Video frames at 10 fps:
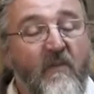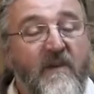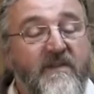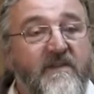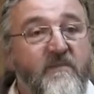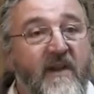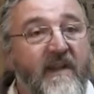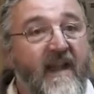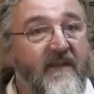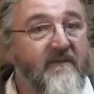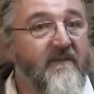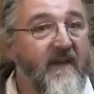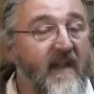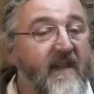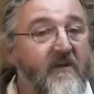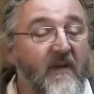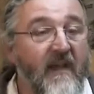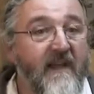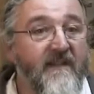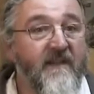which spread out
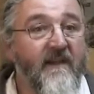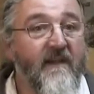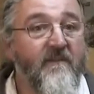equally into